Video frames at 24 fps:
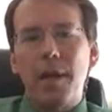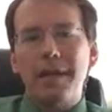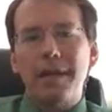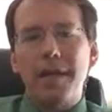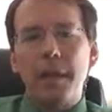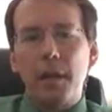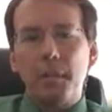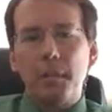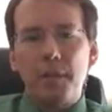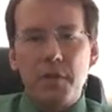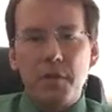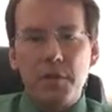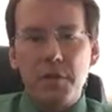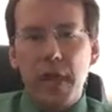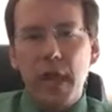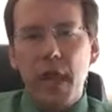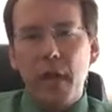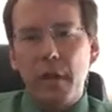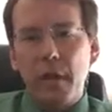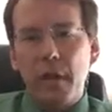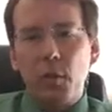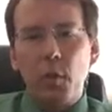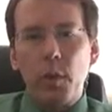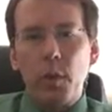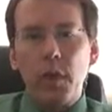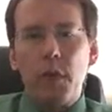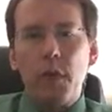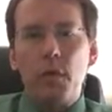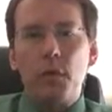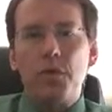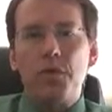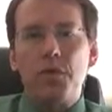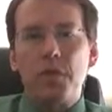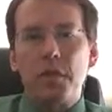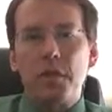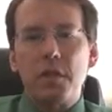types of data that we
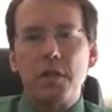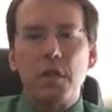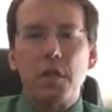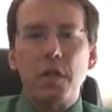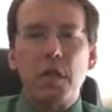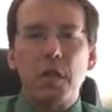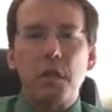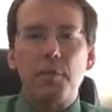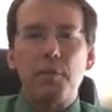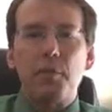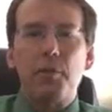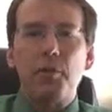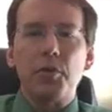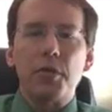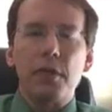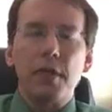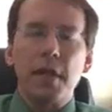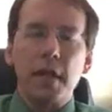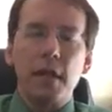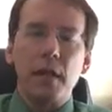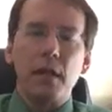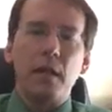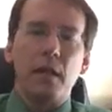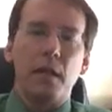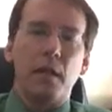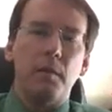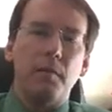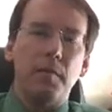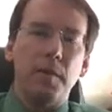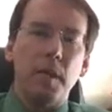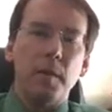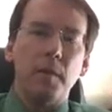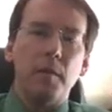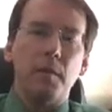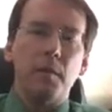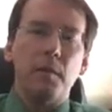use to study personality in
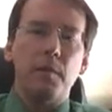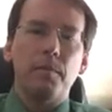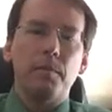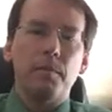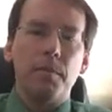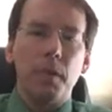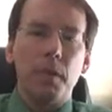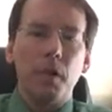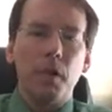people.